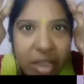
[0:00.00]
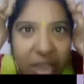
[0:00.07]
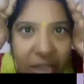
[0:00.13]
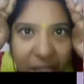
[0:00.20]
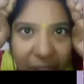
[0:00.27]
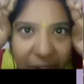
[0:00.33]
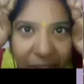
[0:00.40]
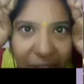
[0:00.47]

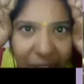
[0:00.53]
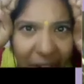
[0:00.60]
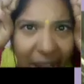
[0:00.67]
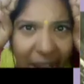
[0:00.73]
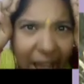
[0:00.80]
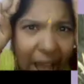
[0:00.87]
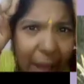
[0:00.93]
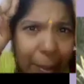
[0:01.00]
The
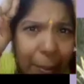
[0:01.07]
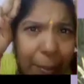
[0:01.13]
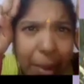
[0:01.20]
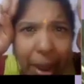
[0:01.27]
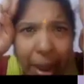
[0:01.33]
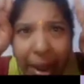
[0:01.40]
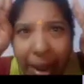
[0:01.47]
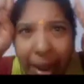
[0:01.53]

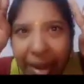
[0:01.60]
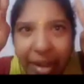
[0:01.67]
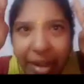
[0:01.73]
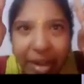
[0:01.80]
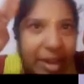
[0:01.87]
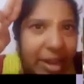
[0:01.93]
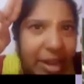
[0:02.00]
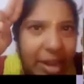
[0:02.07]
rabbit
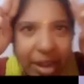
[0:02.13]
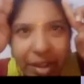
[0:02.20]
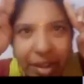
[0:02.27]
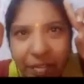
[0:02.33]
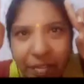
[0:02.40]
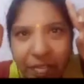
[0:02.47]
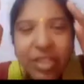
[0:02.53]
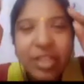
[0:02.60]

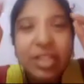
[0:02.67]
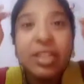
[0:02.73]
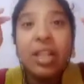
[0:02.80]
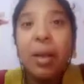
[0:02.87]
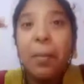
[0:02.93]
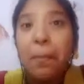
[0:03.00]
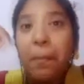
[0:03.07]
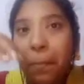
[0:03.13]
lives in
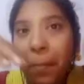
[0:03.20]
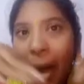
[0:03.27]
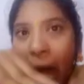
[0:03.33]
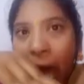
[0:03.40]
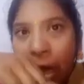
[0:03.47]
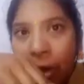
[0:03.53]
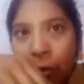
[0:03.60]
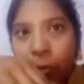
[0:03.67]
the
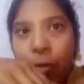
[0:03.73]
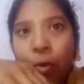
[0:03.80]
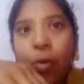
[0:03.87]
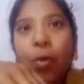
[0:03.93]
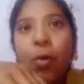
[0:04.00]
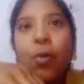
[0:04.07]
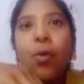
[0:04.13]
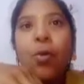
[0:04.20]

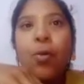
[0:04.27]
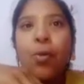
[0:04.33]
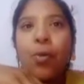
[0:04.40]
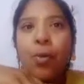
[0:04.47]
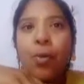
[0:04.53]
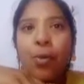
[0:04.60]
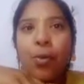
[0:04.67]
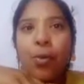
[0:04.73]

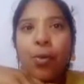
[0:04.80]
burrow.